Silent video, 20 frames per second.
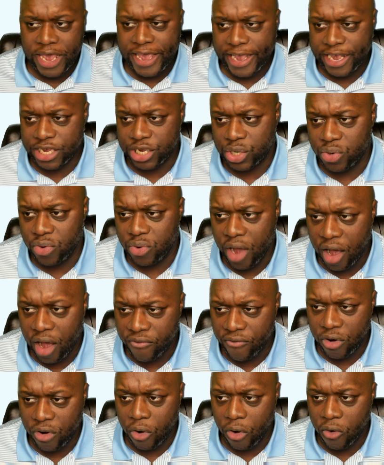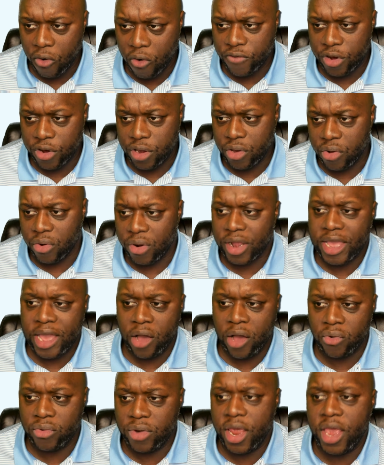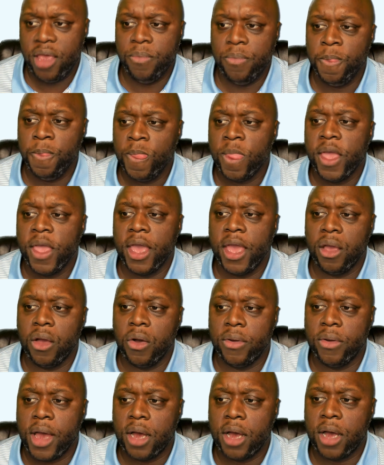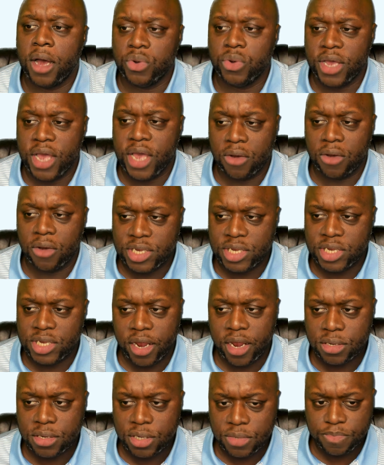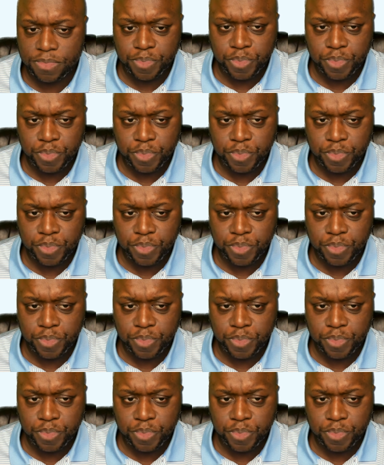is to hover over your account name and go down to account settings.